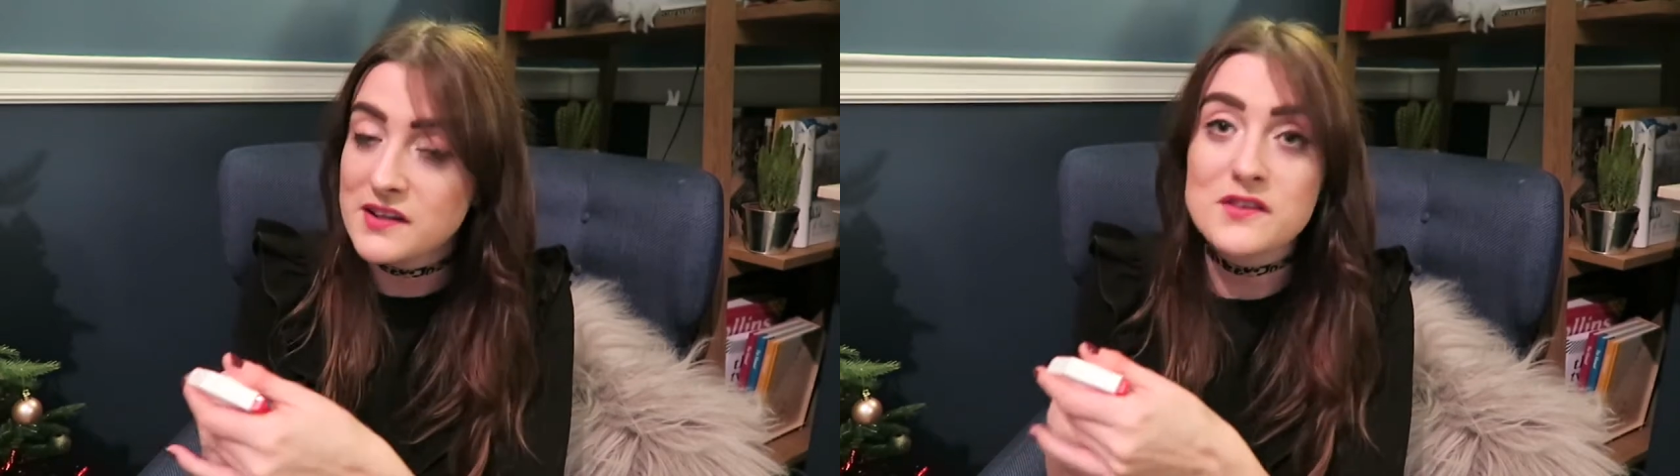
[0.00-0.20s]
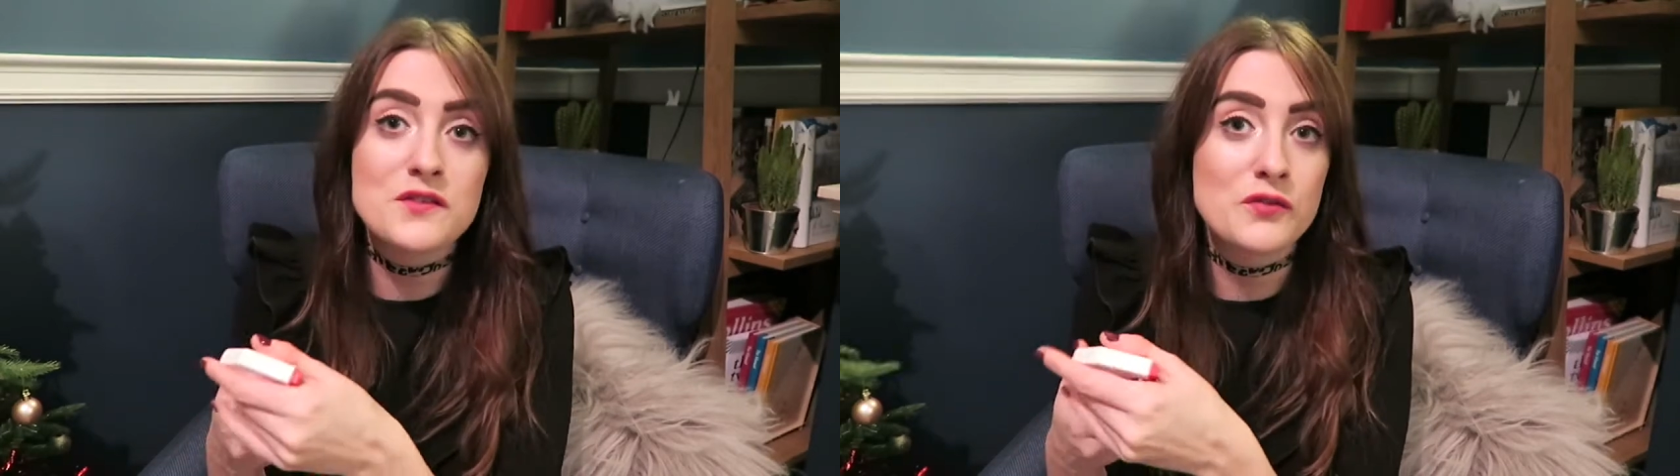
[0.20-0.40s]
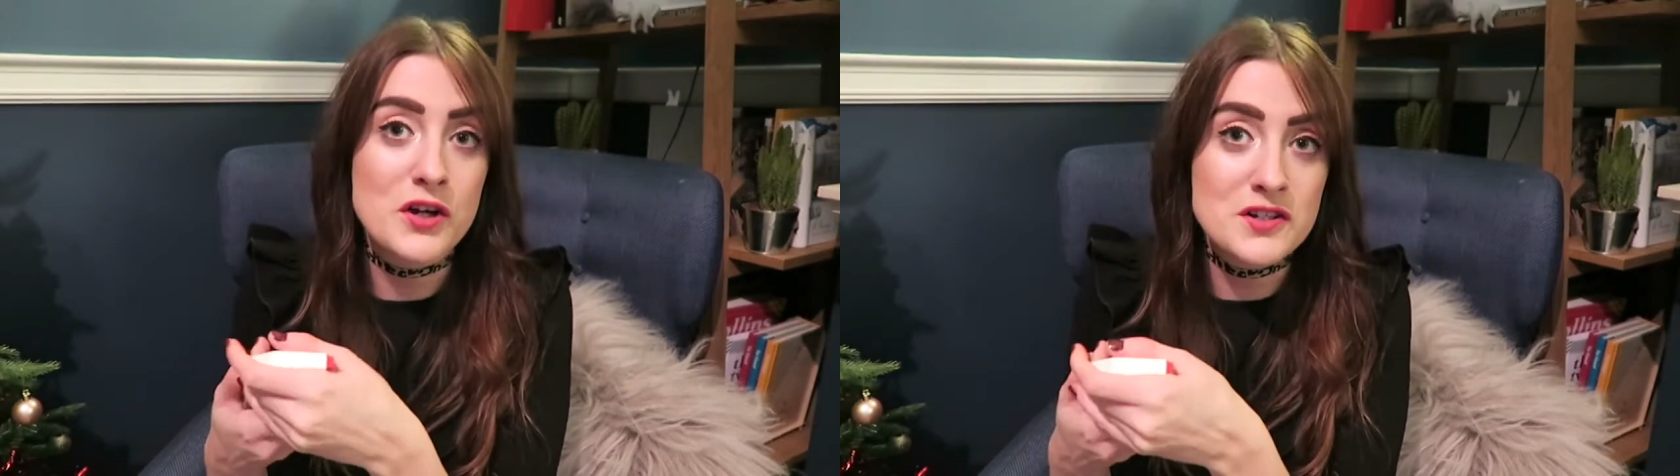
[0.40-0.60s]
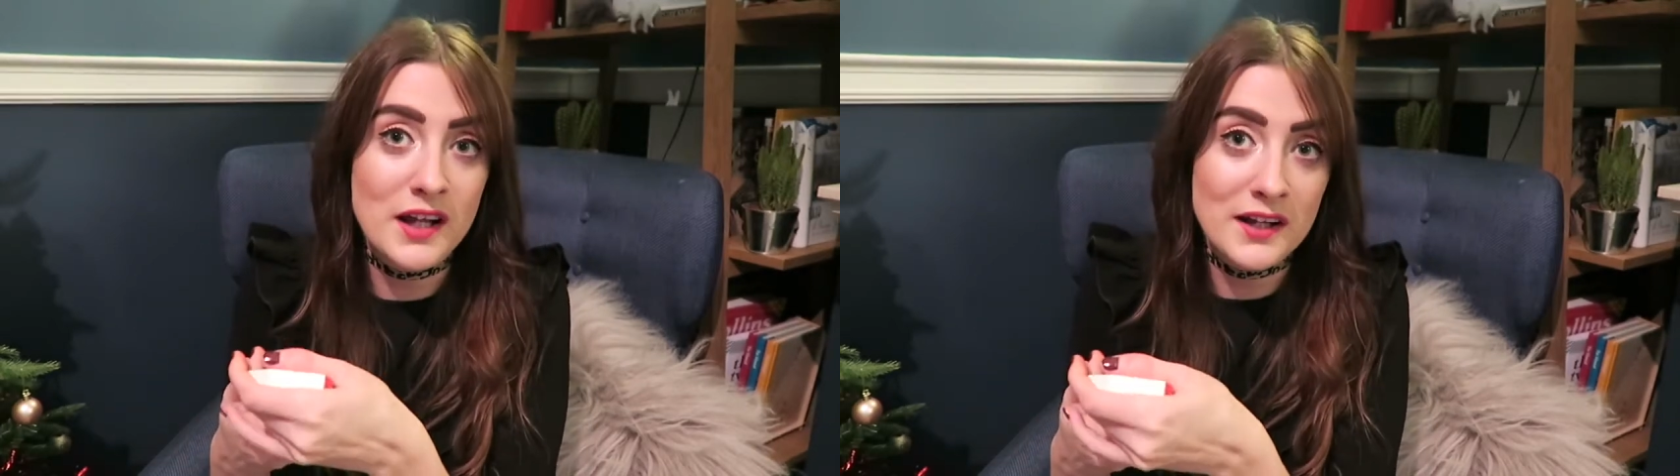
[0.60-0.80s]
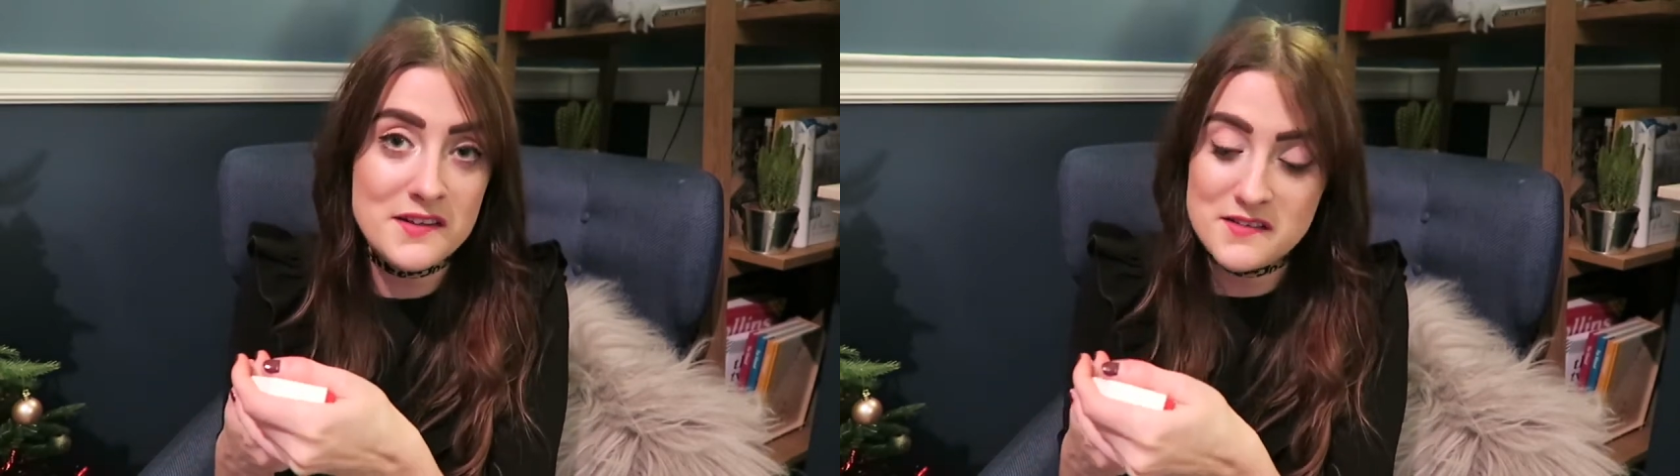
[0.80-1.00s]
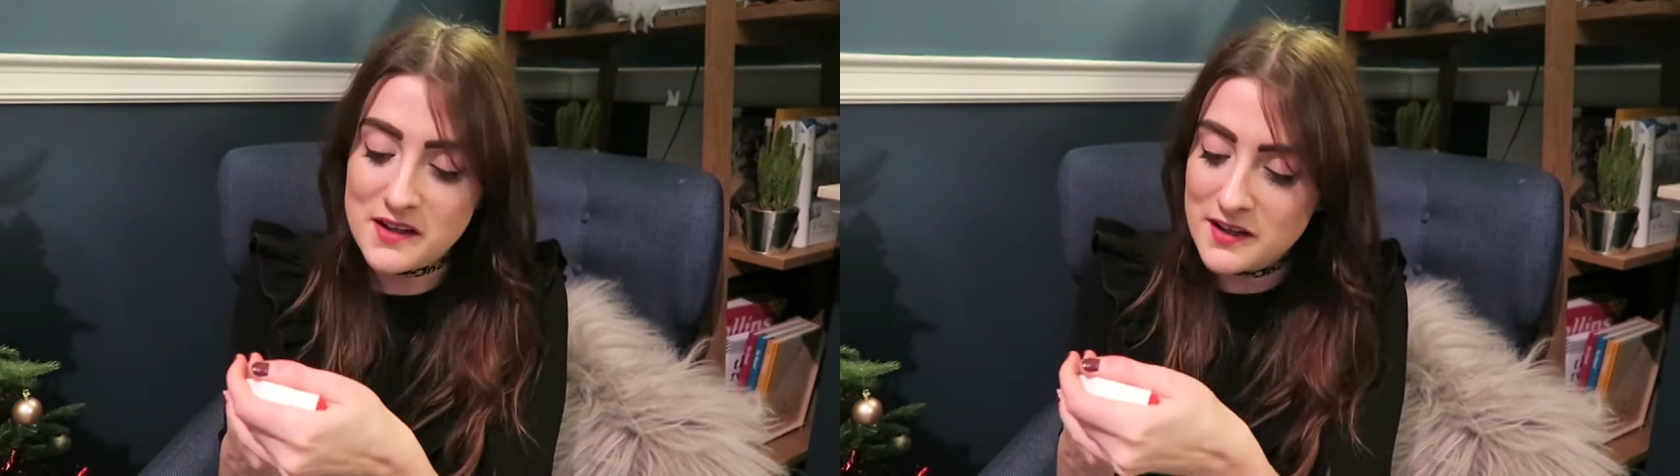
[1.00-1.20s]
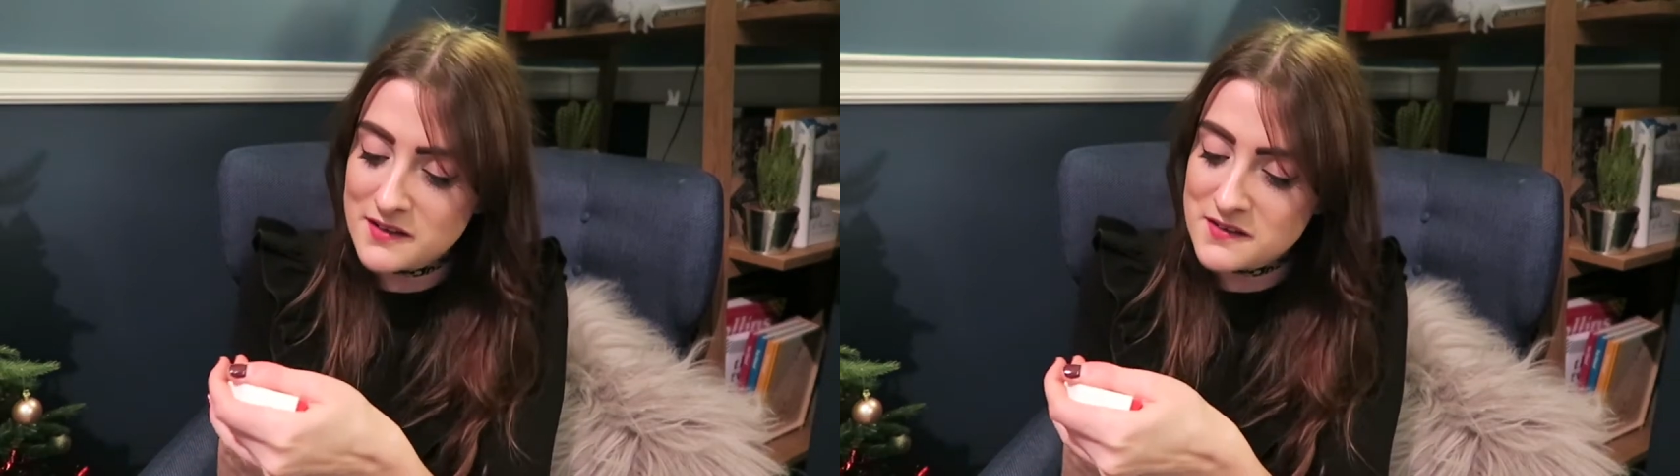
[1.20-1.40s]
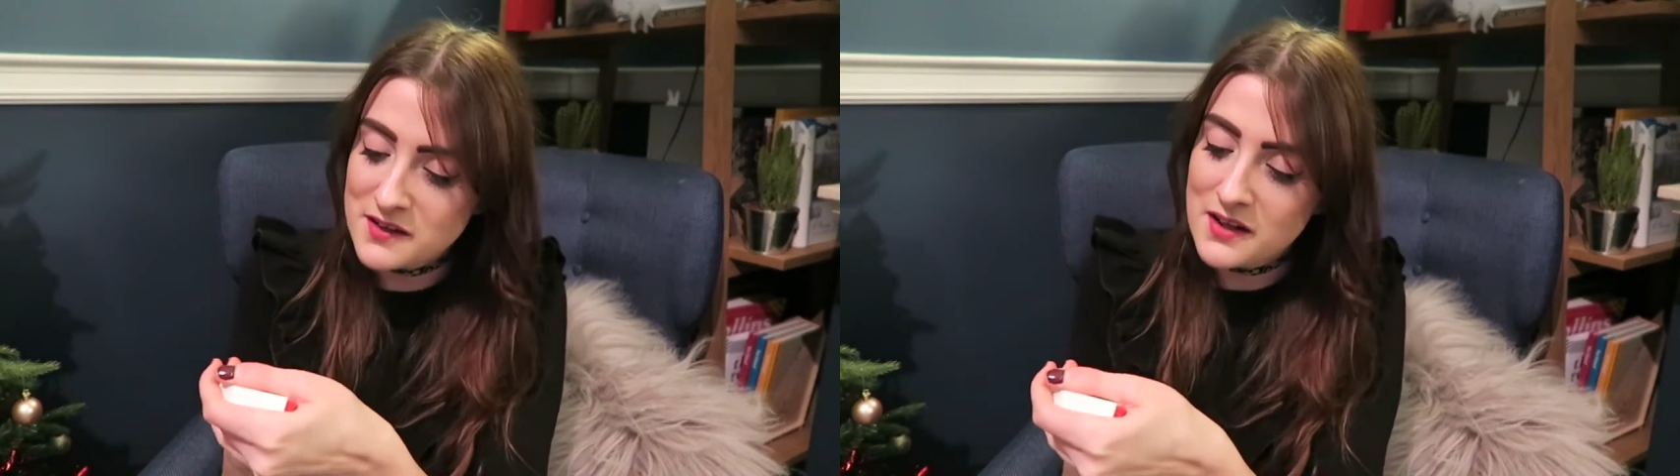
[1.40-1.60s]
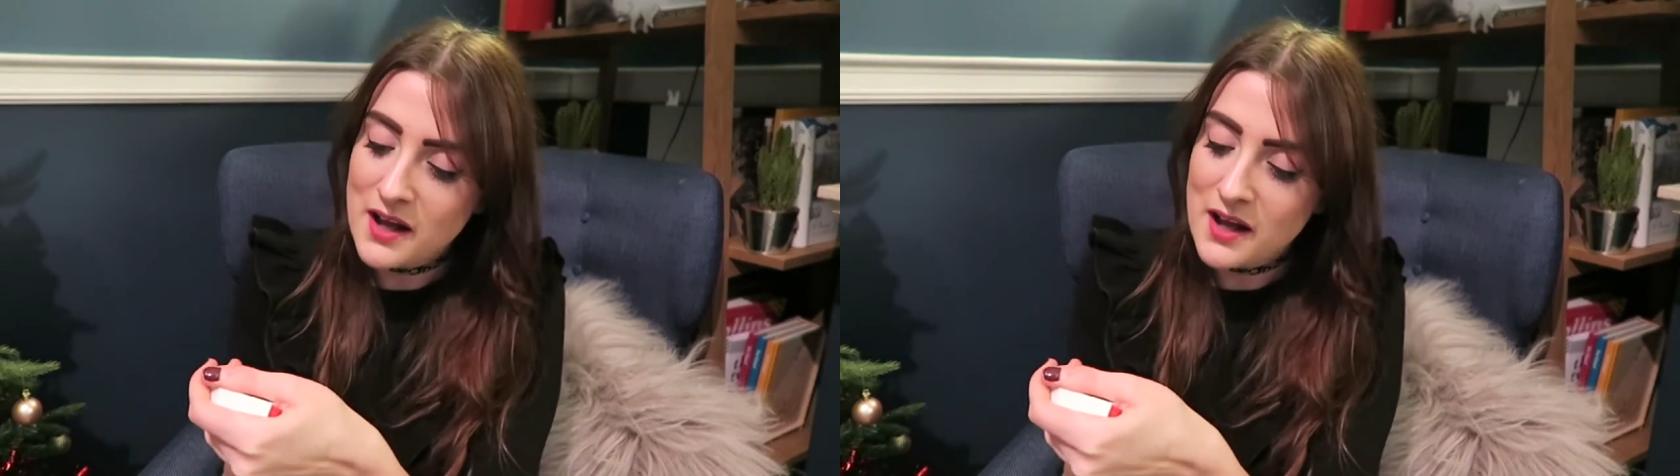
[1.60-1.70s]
It's fresh like it says,